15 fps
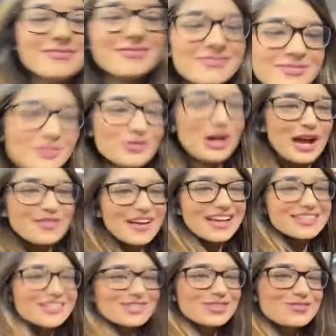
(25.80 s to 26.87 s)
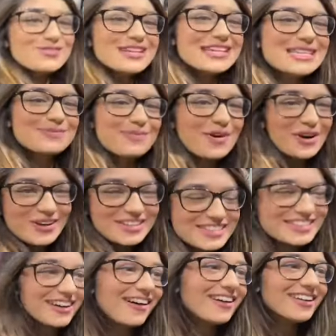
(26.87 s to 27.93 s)
Right, that's three spas
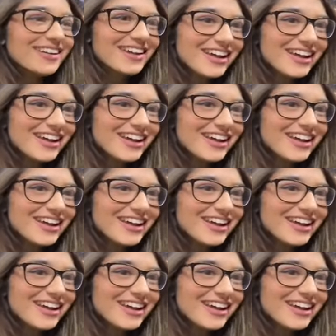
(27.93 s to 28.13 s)
done.